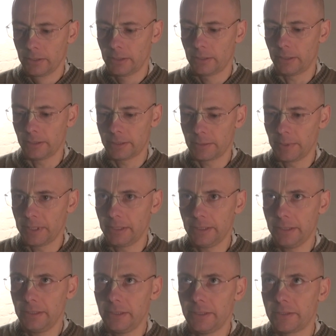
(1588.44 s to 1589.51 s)

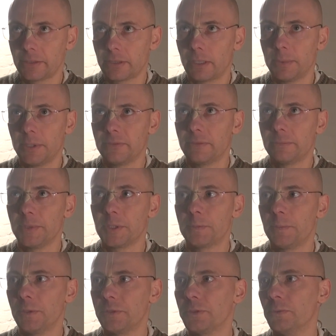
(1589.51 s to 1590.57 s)
Ultimately it's coming from the
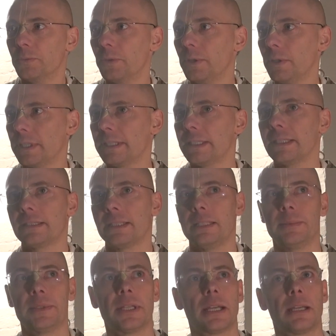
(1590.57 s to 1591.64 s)
spiritual world, at the
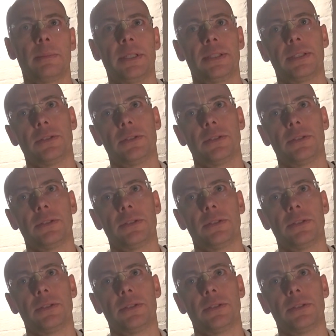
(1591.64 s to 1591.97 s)
same time it's